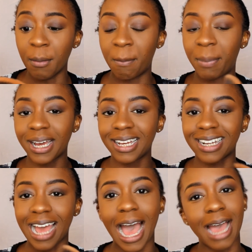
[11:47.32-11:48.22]
but
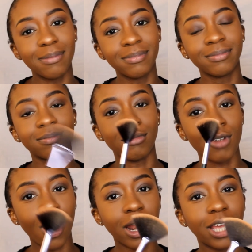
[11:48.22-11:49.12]
I'm
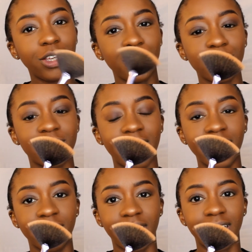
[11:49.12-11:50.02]
not a huge fan
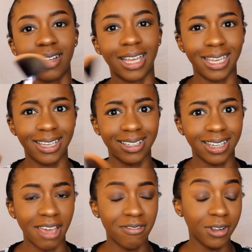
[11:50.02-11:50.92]
of it. Like,
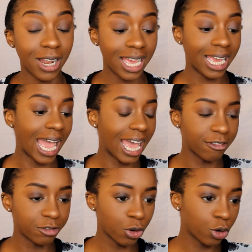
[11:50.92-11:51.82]
I feel like I
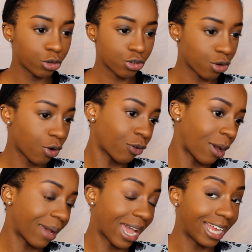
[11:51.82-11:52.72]
have no control of where
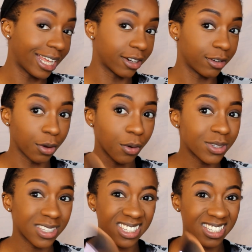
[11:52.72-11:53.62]
my highlighter
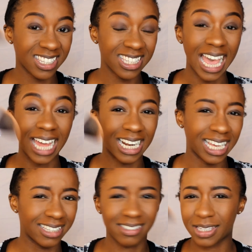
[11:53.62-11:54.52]
goes. It's just kind of
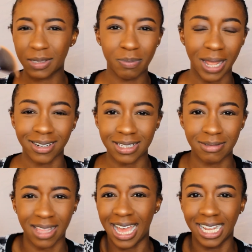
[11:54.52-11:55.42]
like splatters
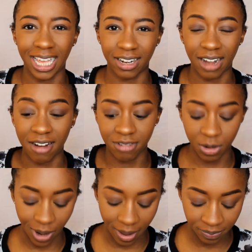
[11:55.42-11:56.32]
the highlighter
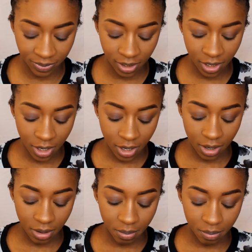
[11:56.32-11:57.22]
everywhere.
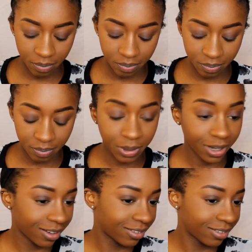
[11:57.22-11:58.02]
But